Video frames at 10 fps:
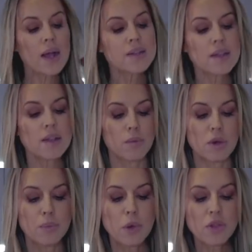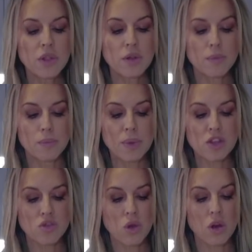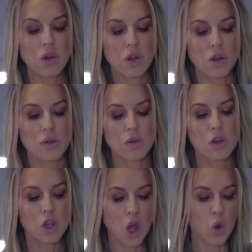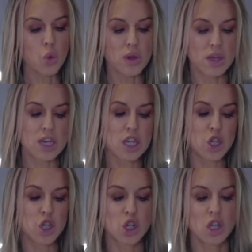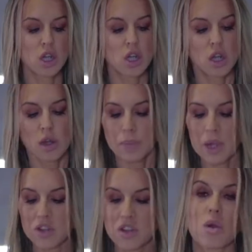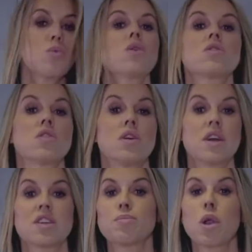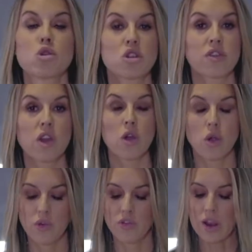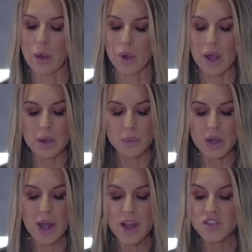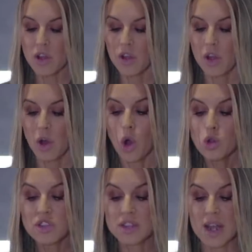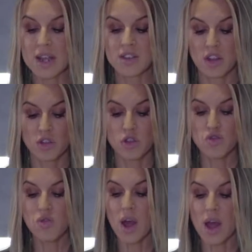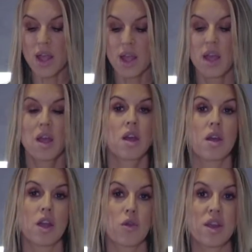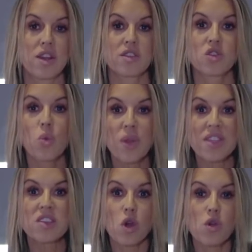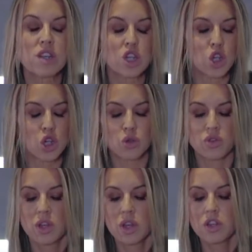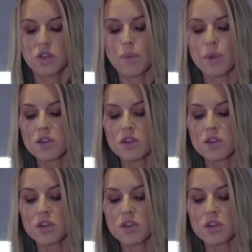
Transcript: adding, I'm going to put the mixer on low-ish because I don't want an explosion of cocoa and flour, and I'm going to alternate the dry ingredients with this orange juice. So I'm